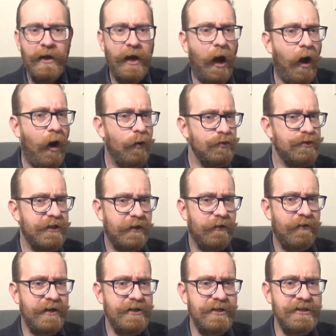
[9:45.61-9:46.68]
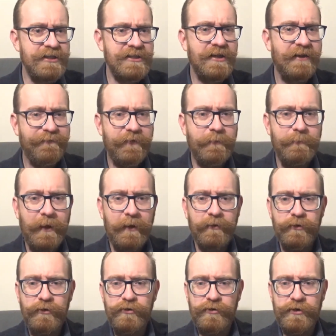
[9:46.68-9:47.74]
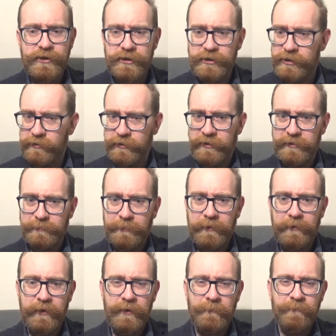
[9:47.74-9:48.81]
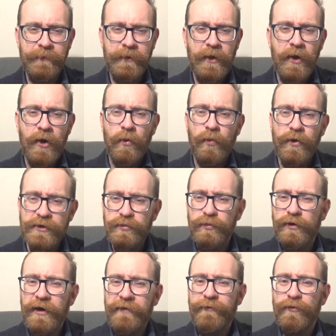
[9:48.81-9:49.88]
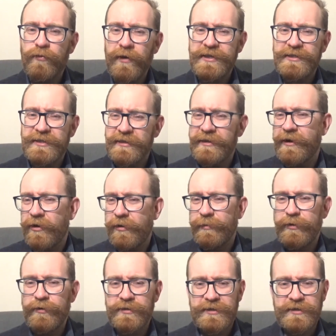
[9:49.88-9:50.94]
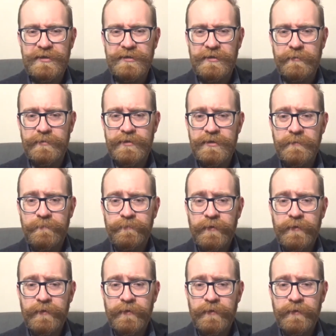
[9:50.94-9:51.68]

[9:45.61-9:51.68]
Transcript: A whole generation suffered malnutrition during this period, which would have arrested their immune systems.